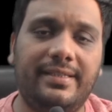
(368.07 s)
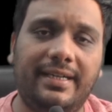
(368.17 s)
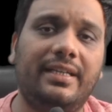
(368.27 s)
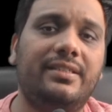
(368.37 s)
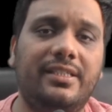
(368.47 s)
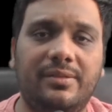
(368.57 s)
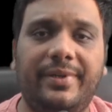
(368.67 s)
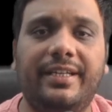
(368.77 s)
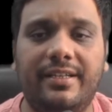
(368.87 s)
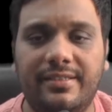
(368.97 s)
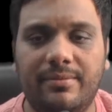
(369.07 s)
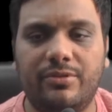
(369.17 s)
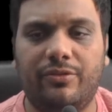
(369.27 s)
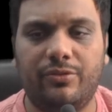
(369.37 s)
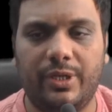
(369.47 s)
at least these many concepts
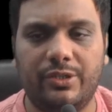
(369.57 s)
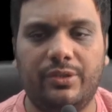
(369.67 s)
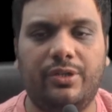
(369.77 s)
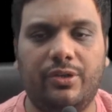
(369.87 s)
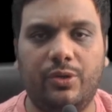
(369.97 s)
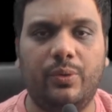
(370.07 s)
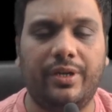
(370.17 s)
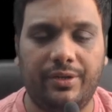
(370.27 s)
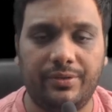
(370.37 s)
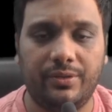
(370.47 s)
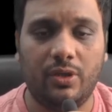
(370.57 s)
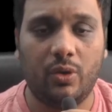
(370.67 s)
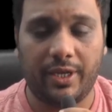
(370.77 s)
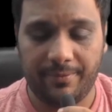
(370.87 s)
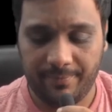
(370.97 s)
you have to ensure that you're doing it.
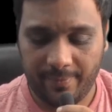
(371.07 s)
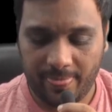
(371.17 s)
Okay.